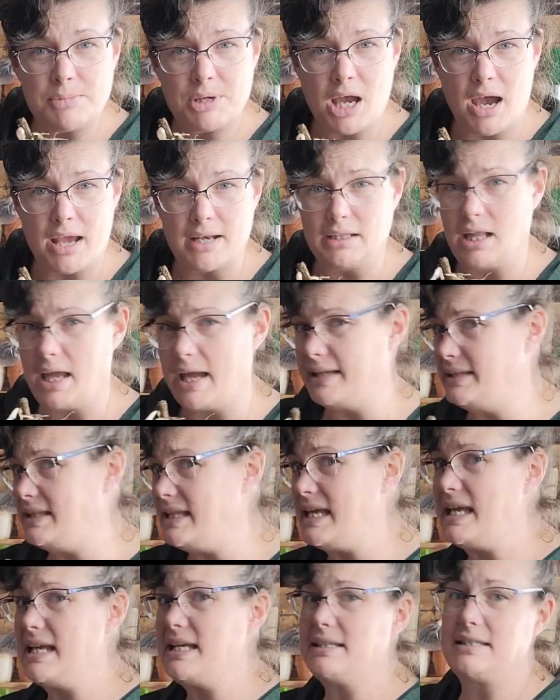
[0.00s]
kind of like
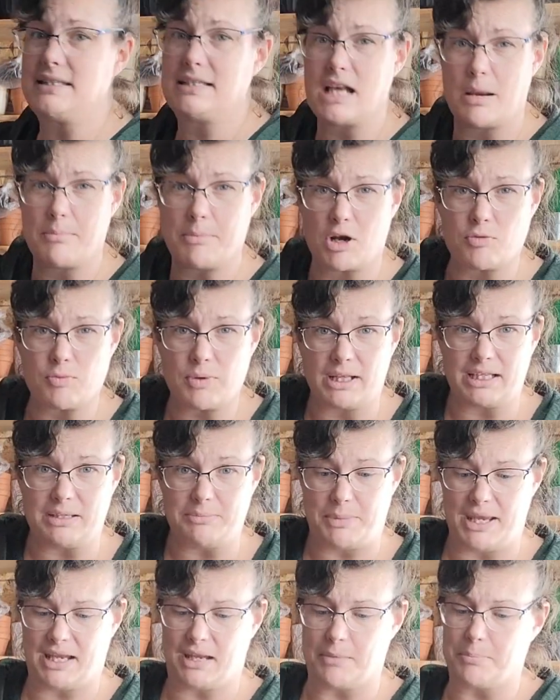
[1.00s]
these. Some are really
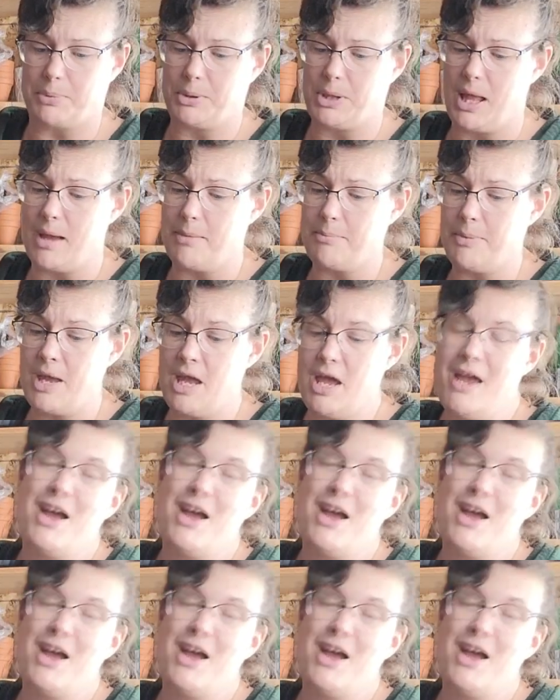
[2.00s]
big and plump.